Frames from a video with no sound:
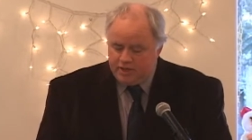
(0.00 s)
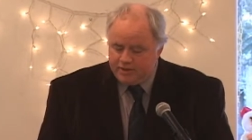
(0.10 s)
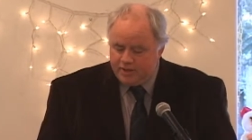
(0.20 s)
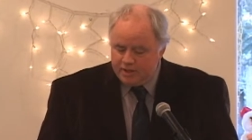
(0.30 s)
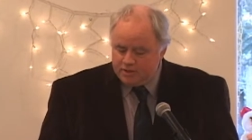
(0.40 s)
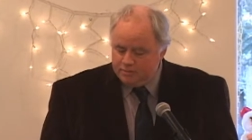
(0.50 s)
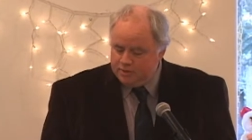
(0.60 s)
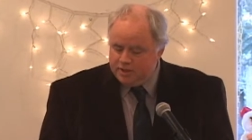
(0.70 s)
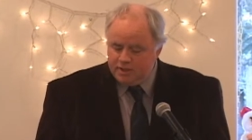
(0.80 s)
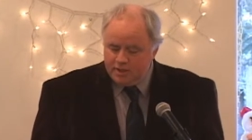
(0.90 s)
I thought it should
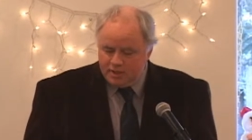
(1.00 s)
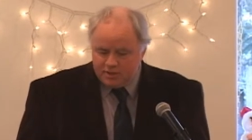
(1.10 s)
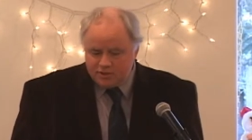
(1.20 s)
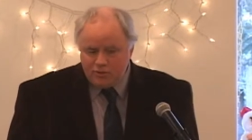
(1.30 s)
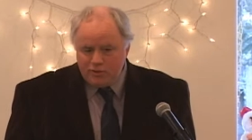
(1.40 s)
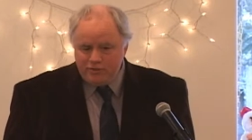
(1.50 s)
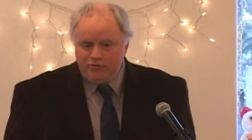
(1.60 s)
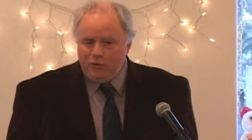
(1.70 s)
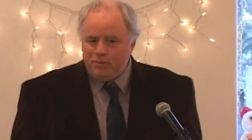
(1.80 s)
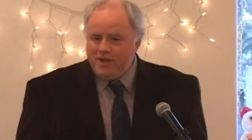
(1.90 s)
be in a story
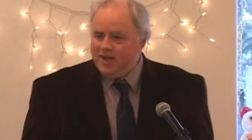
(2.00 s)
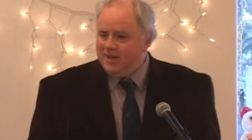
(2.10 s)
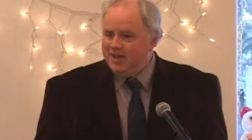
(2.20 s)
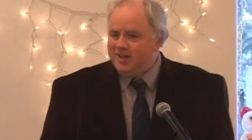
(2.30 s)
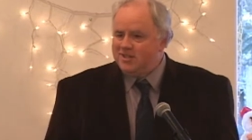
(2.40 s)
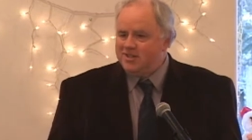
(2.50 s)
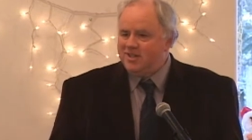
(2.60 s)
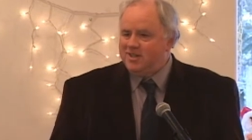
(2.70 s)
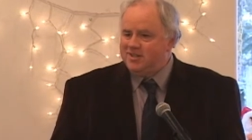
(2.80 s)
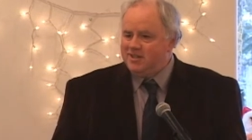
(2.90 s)
format, like I
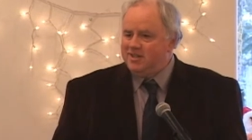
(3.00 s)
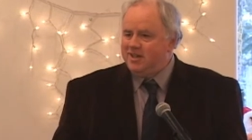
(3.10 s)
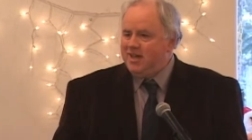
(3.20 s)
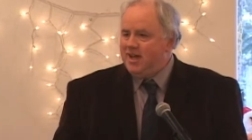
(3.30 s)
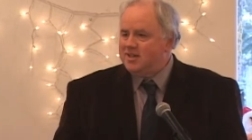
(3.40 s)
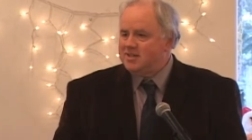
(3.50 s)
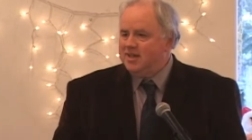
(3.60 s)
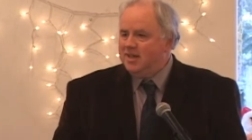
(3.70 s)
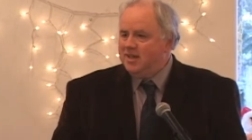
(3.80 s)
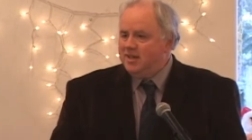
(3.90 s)
said, because it, it has
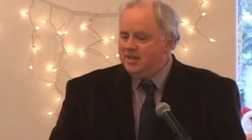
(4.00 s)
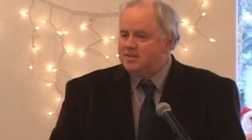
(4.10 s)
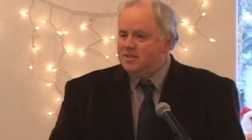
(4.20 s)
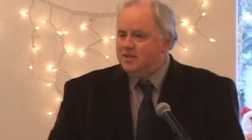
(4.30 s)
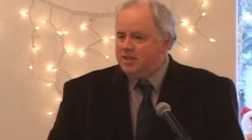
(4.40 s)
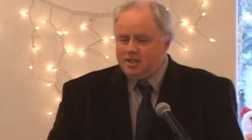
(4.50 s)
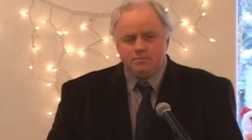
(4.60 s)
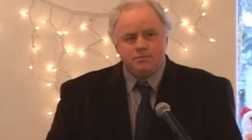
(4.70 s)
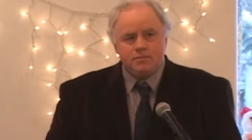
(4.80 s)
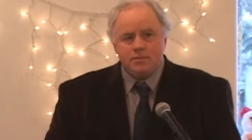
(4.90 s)
it's a um,